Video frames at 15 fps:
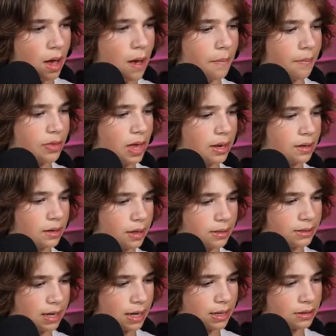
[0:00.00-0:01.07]
but then the
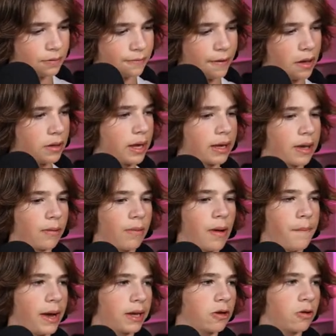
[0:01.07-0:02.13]
day just felt like it went
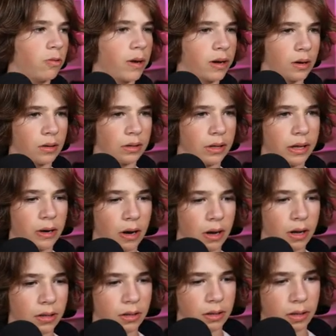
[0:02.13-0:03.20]
by quicker later,
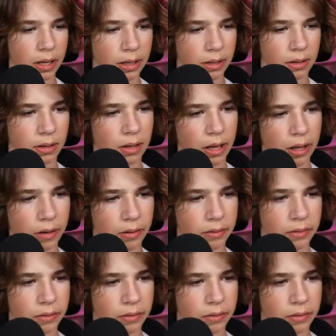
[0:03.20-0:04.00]
like later.